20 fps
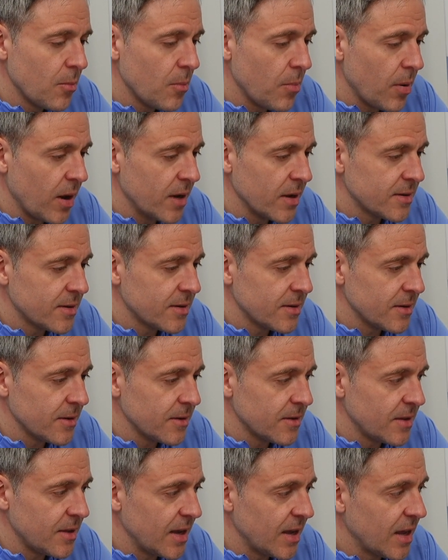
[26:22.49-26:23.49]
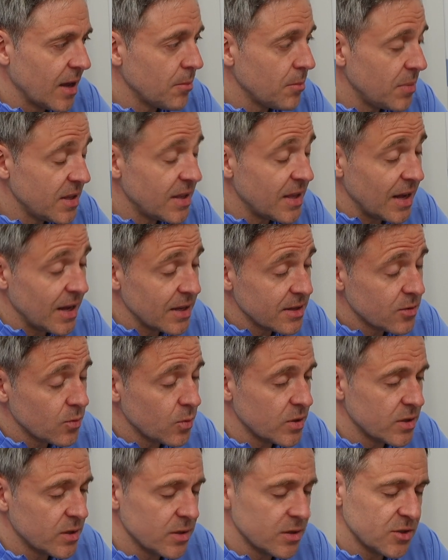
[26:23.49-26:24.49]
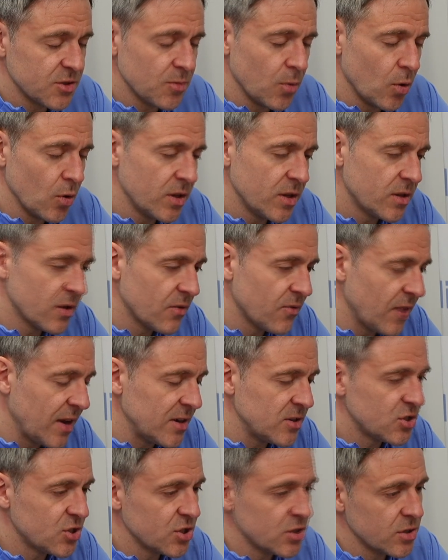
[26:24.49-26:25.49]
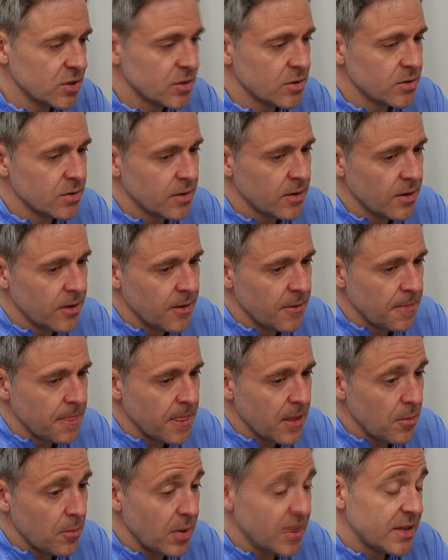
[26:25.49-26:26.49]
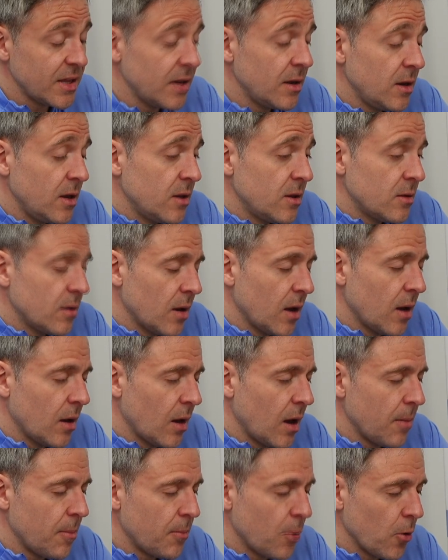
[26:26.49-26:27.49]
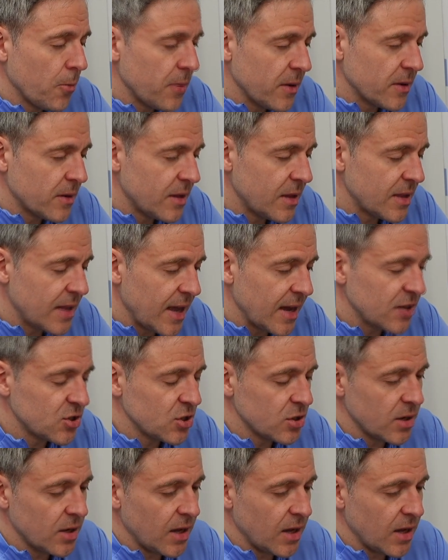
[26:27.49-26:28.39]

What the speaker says: but they can be dealt with a small intervention, but they need appropriate detection